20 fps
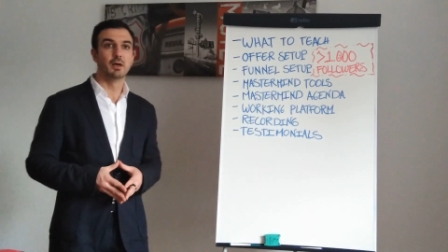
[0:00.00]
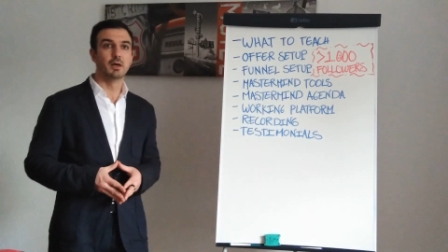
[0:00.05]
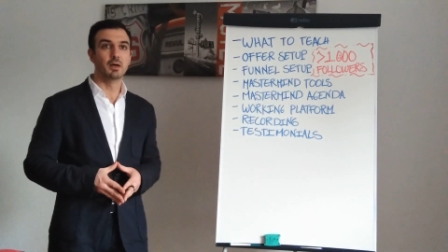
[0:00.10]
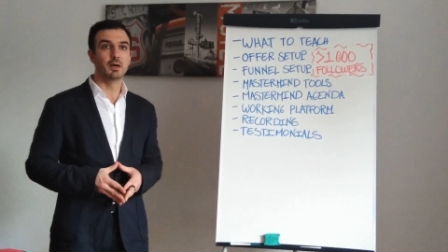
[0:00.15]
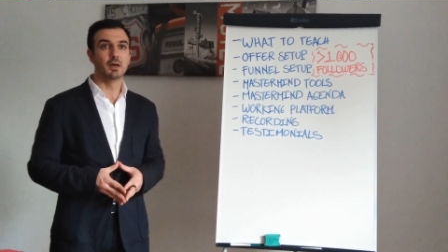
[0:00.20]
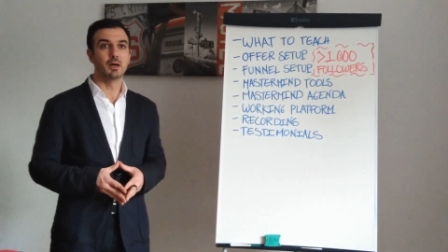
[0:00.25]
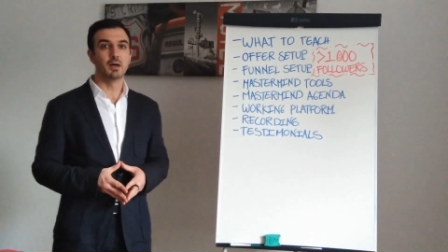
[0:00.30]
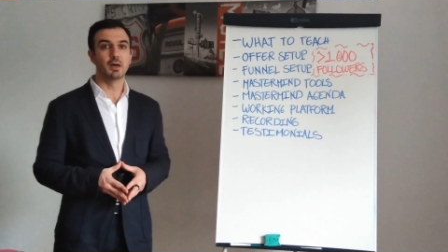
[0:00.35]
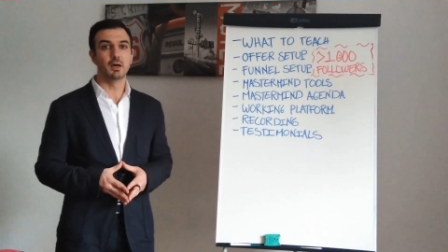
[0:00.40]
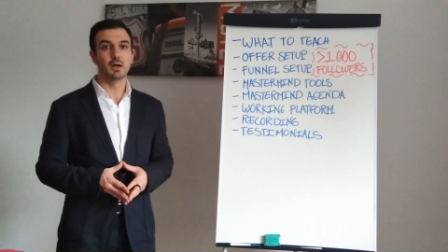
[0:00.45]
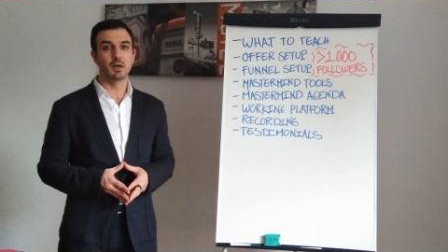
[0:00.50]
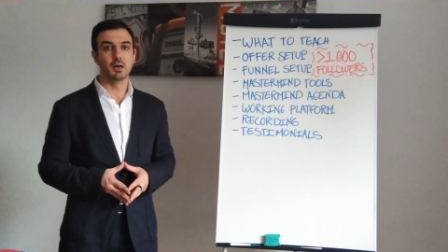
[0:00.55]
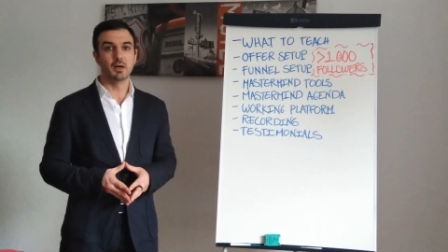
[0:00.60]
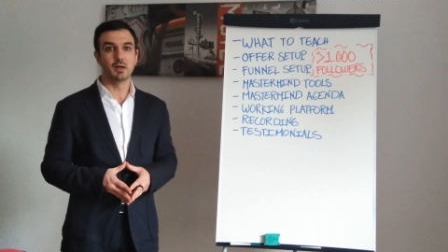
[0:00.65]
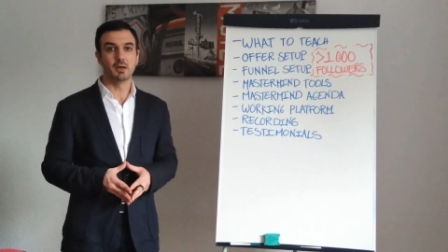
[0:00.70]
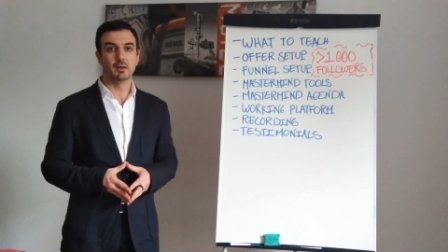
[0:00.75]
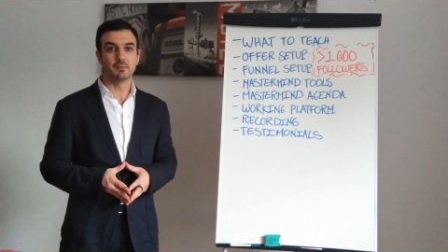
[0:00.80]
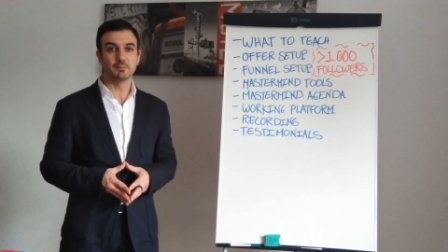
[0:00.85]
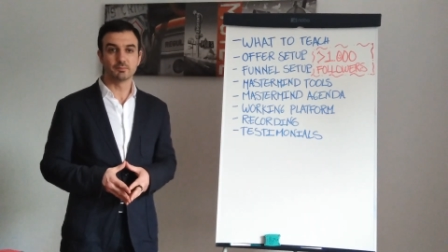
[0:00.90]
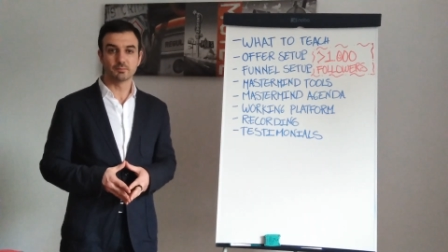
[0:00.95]

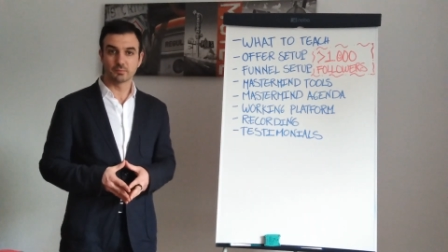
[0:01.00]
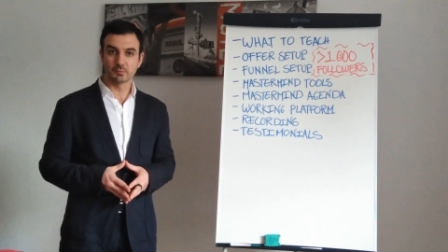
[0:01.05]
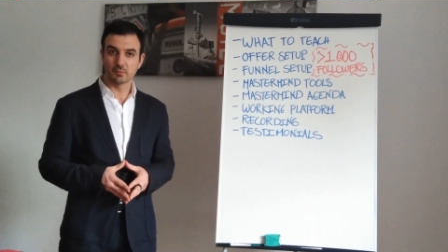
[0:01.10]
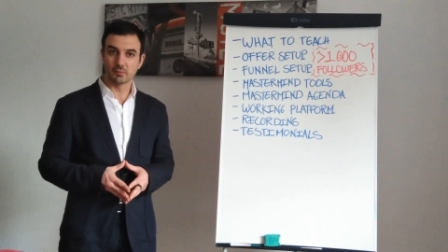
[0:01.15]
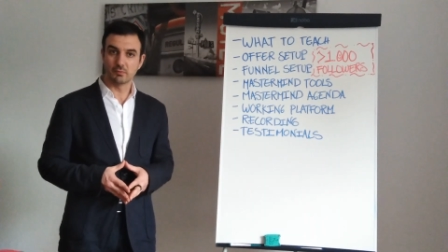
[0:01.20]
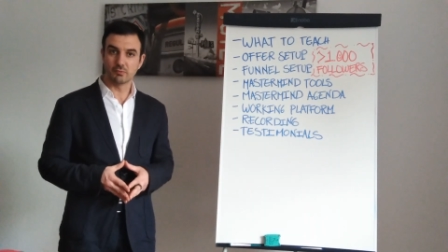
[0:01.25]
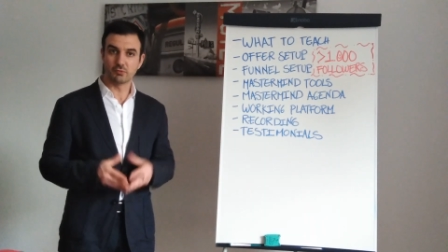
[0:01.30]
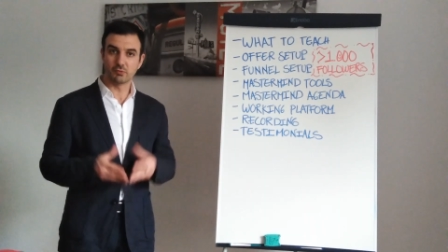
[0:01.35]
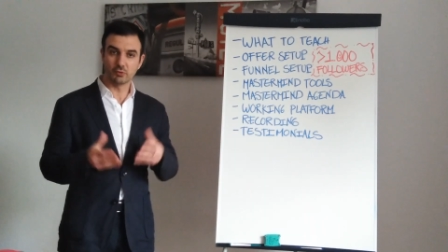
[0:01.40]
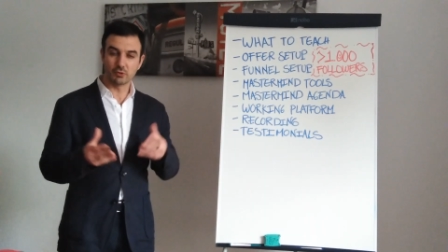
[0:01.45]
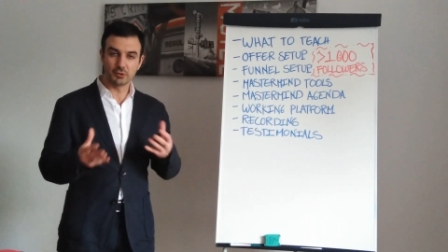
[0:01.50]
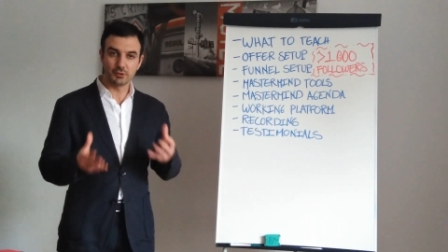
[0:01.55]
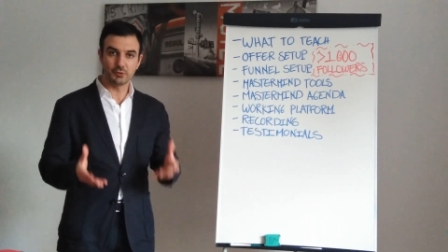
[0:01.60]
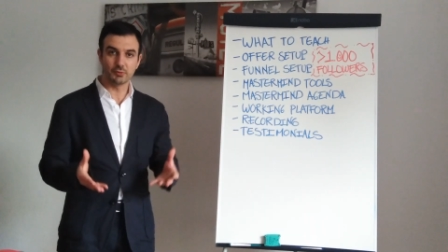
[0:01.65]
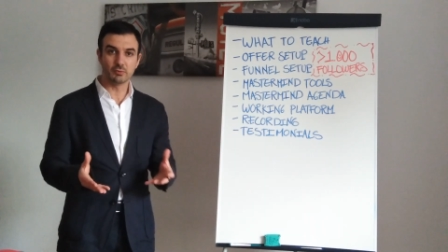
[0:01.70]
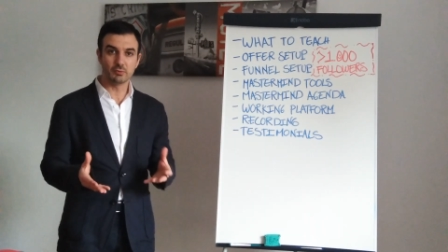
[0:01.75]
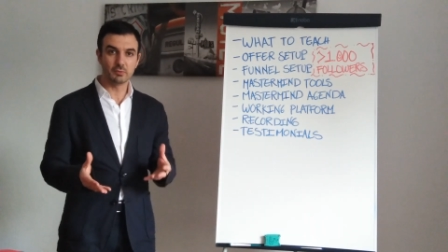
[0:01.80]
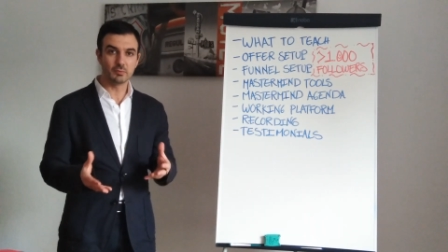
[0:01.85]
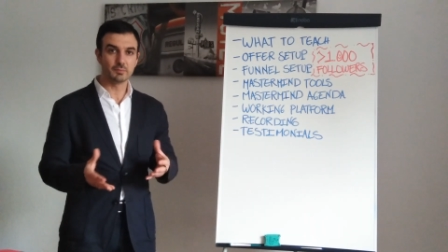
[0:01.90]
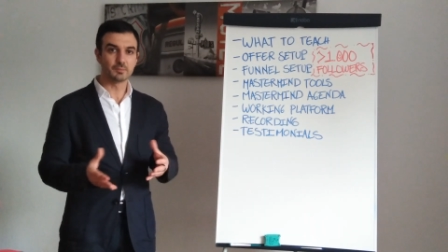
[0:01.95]
for
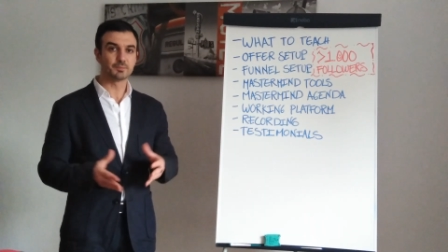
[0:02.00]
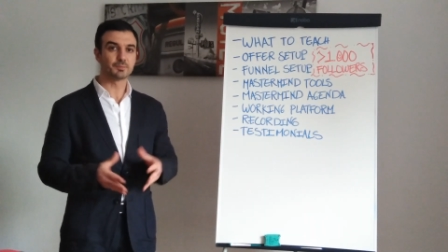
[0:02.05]
you.